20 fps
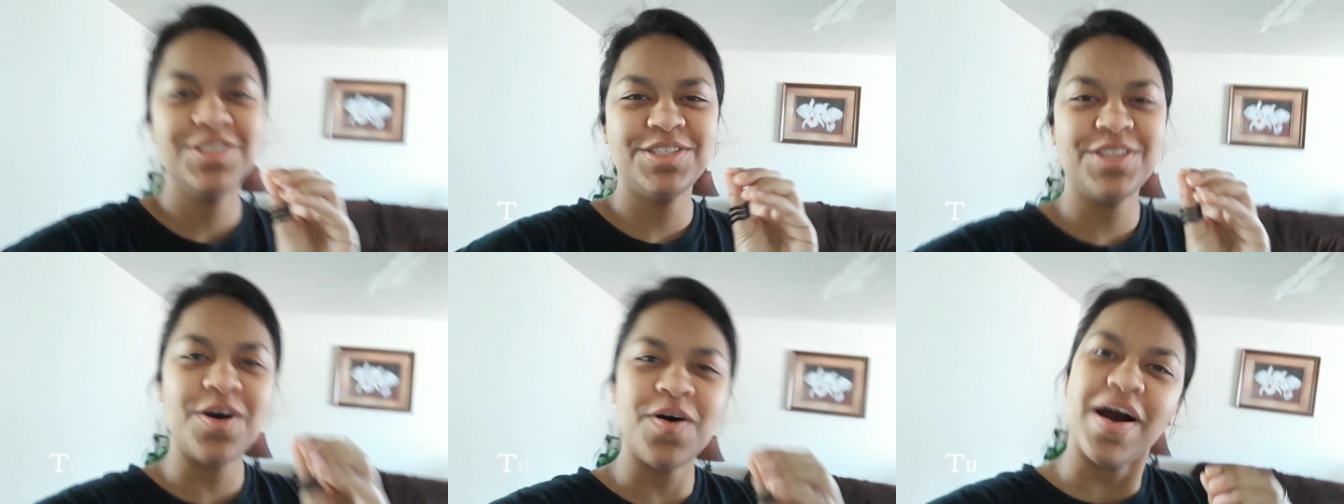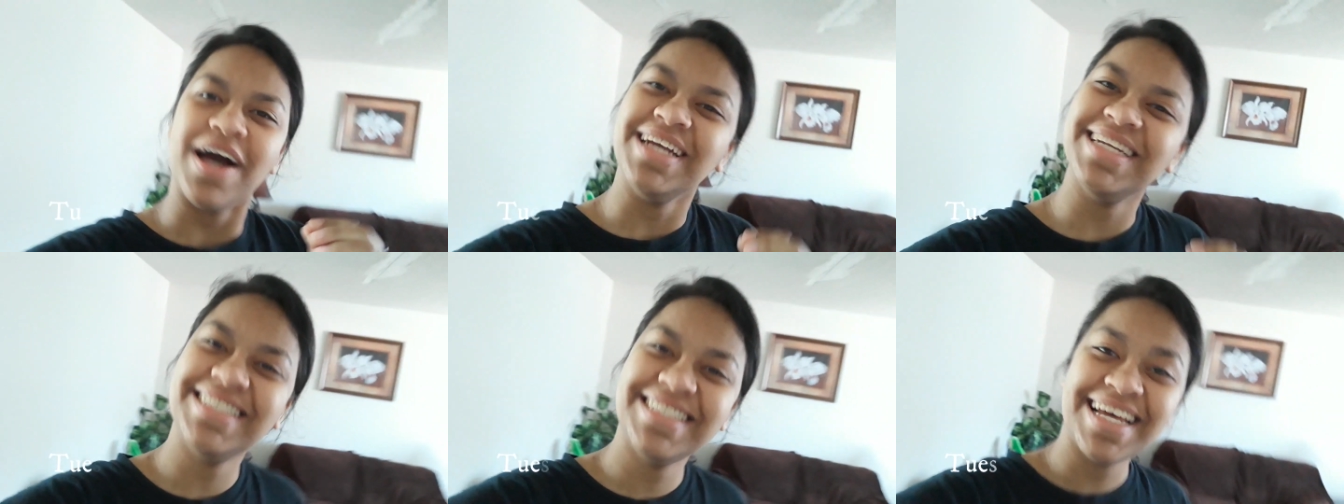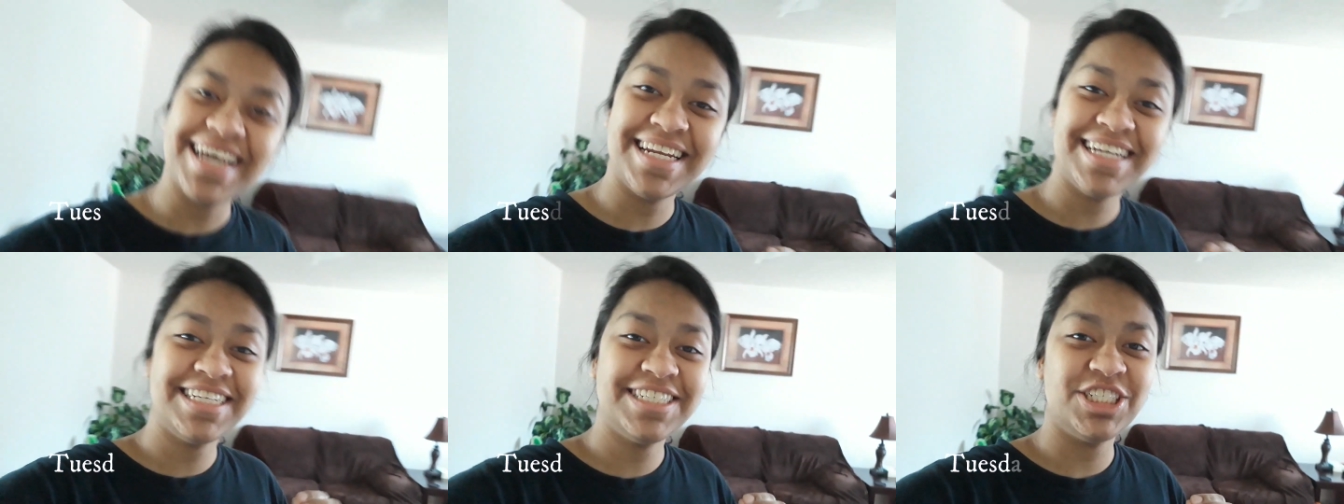So I
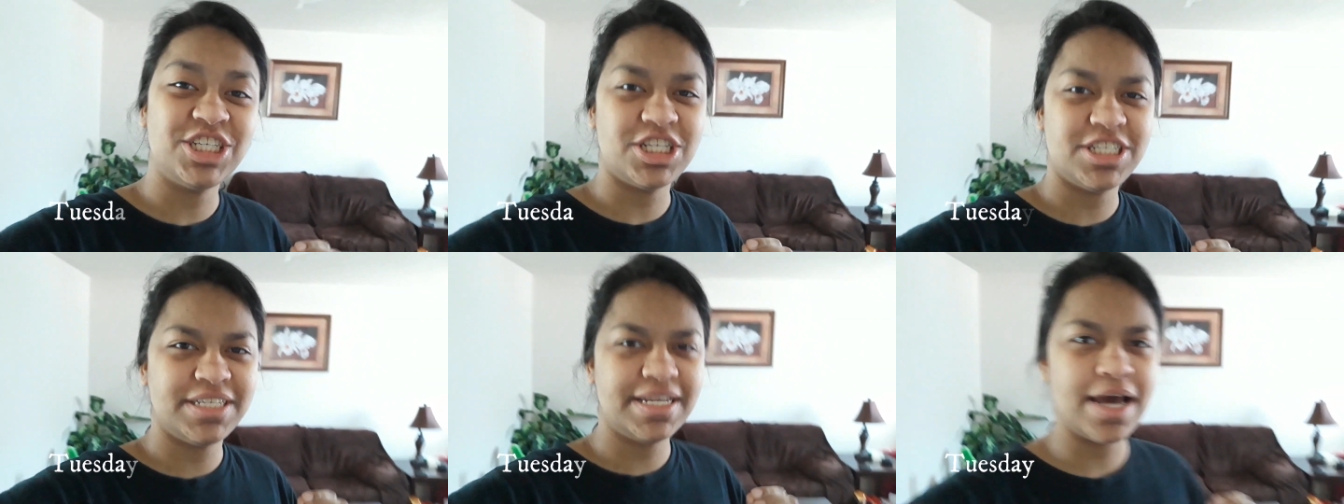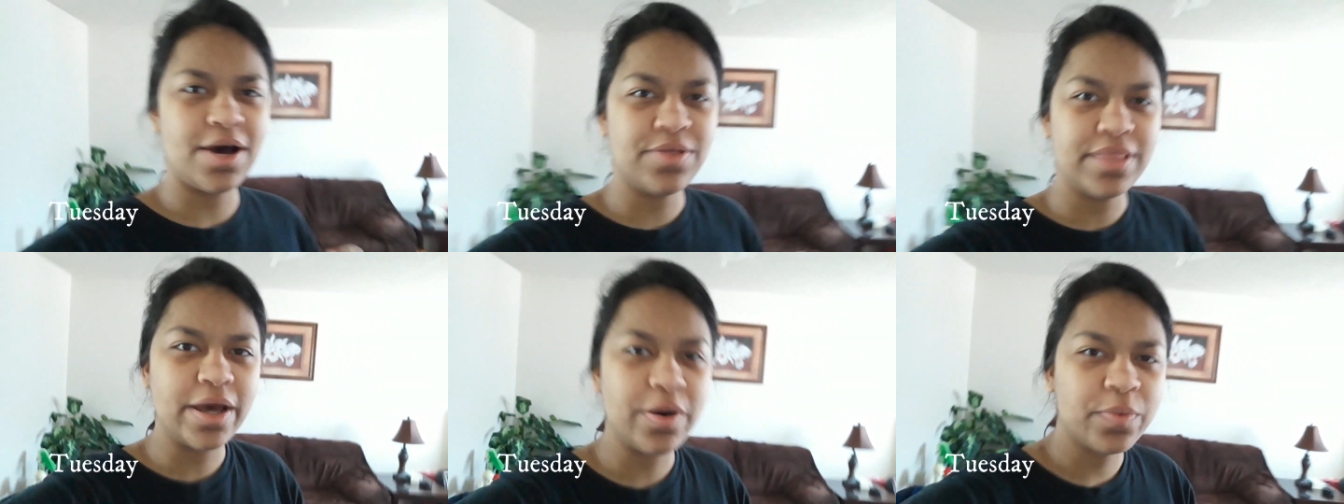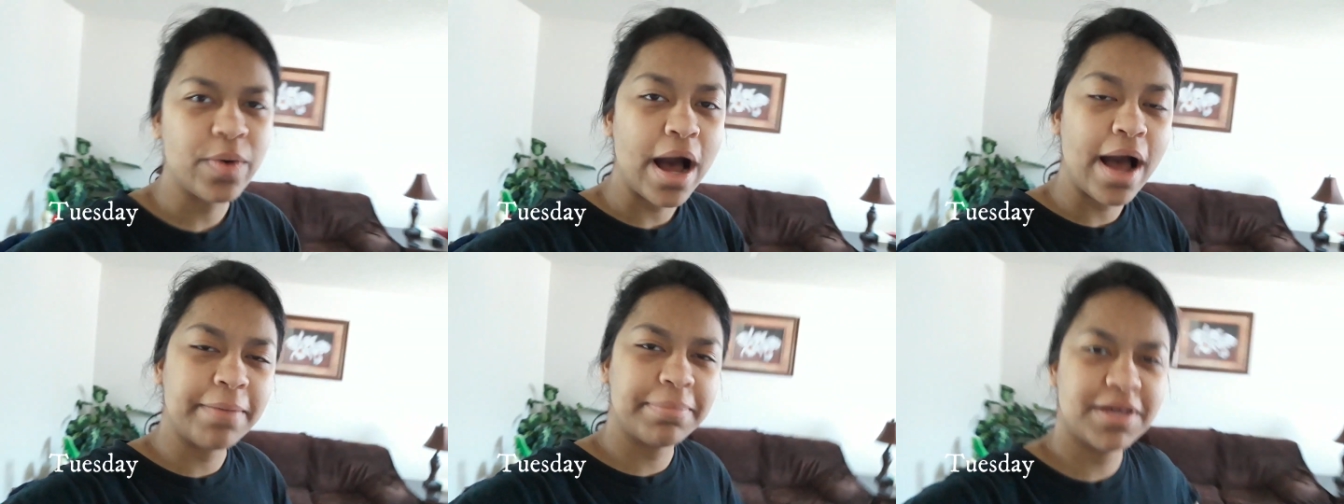decided just now that
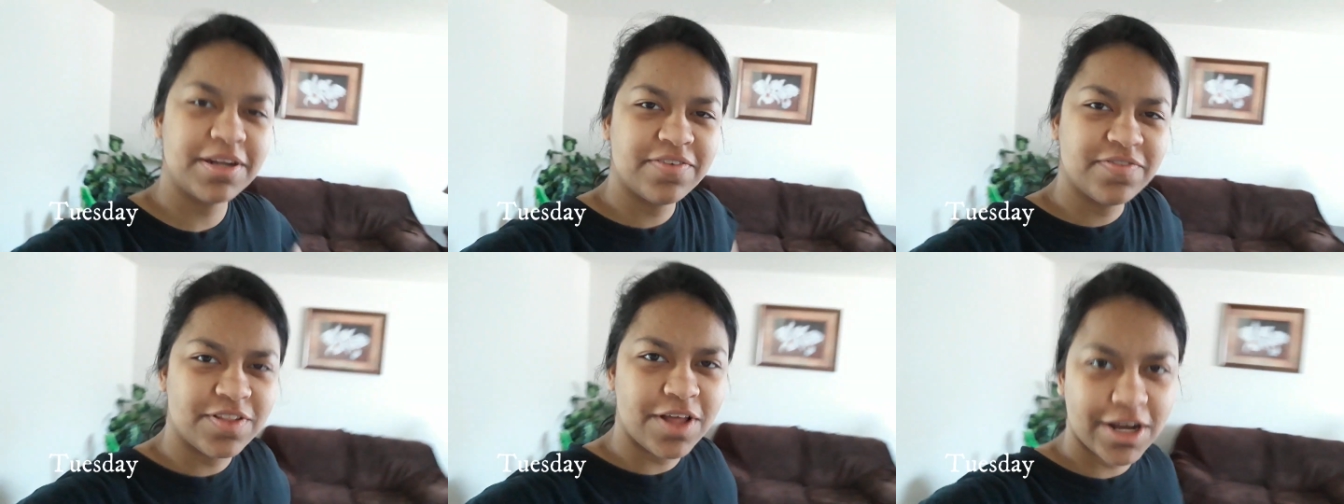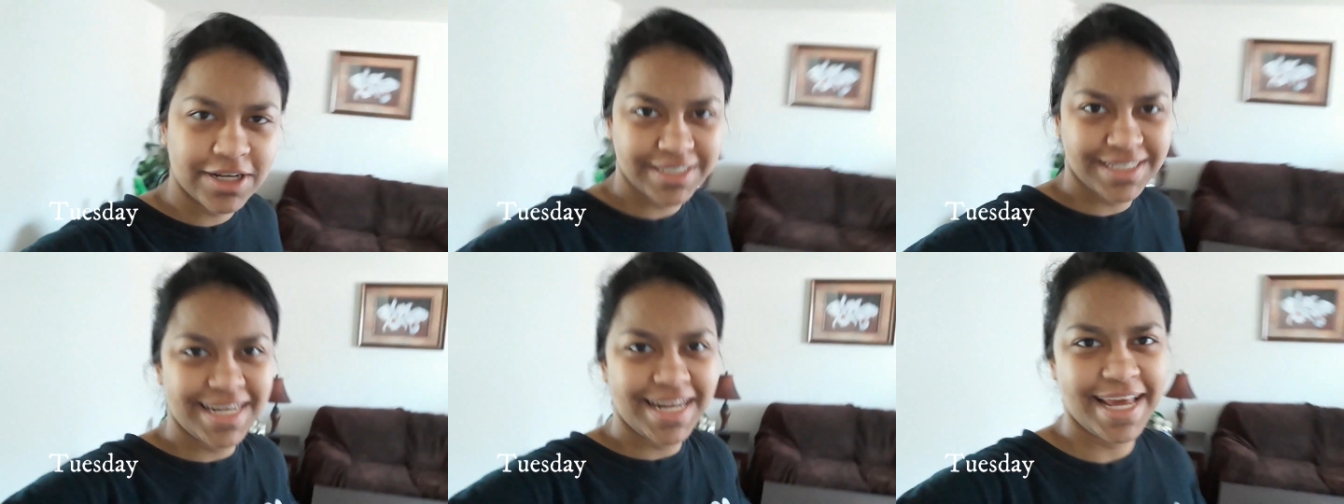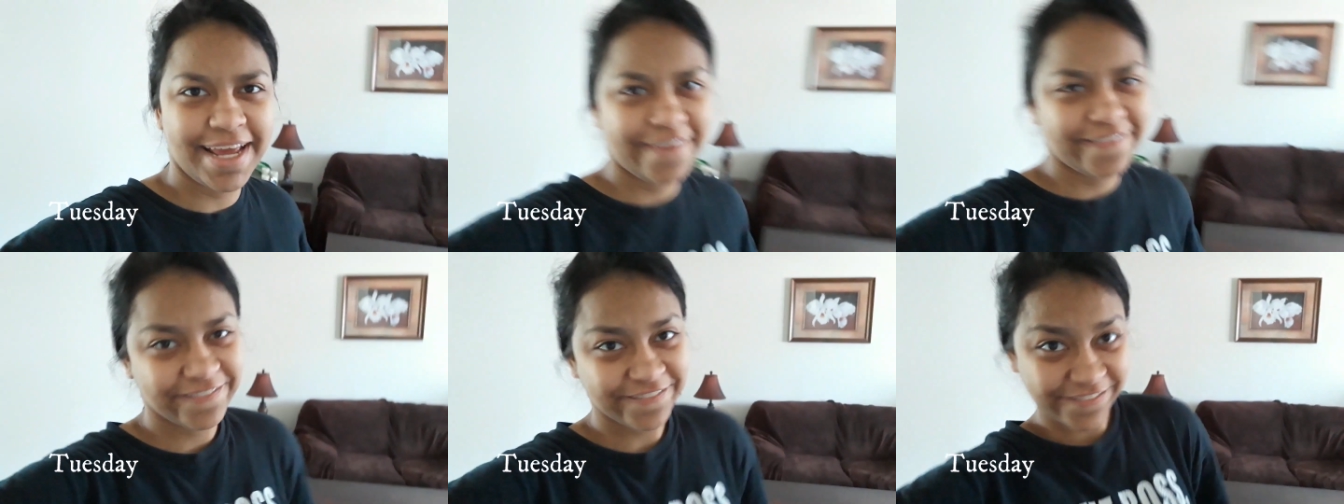I'm gonna vlog
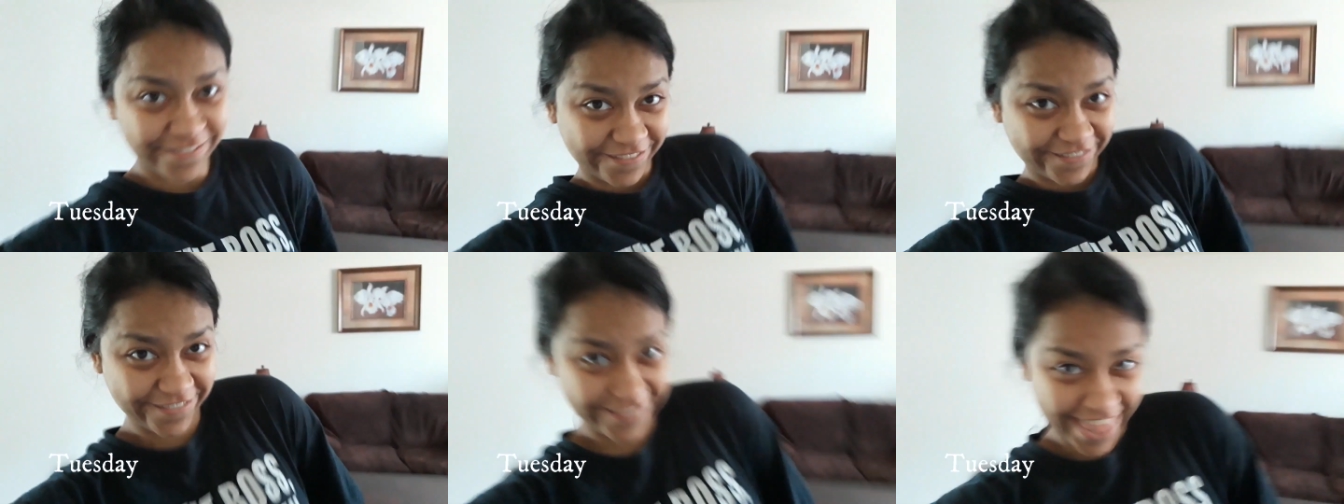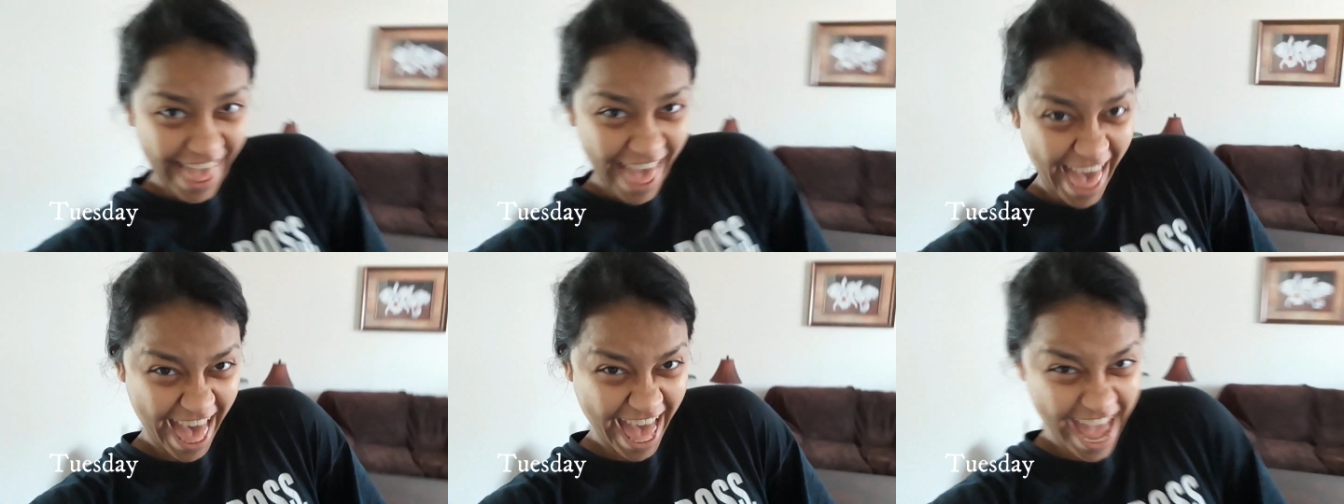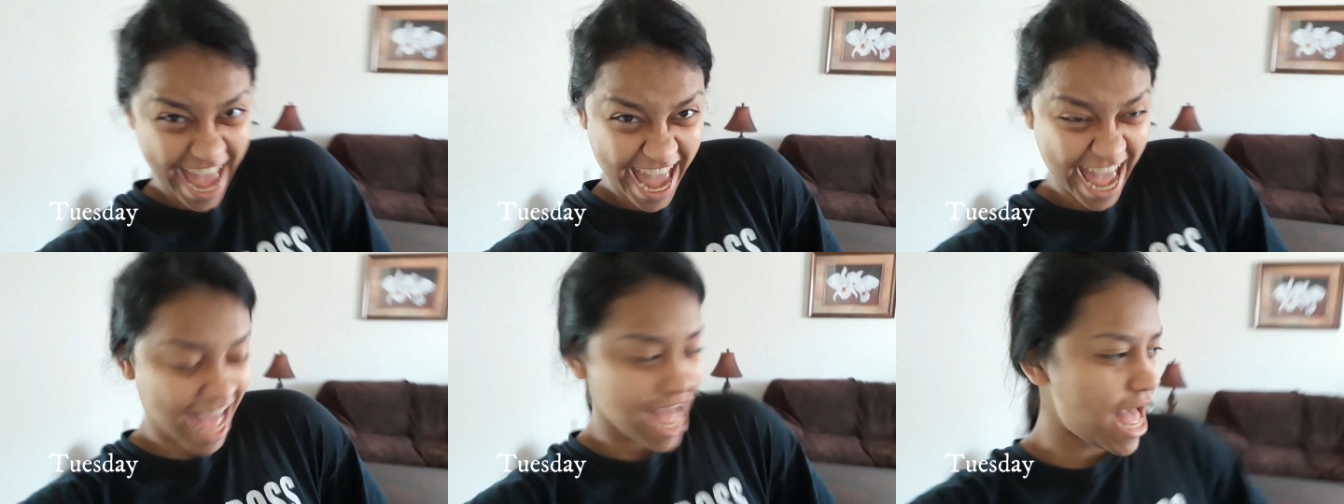today.
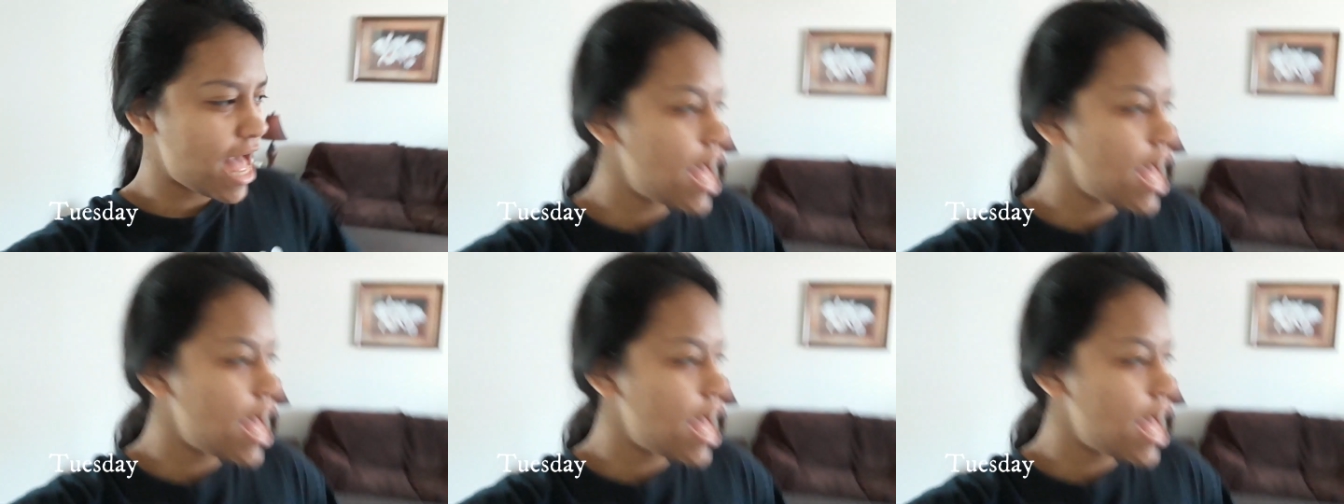Hey.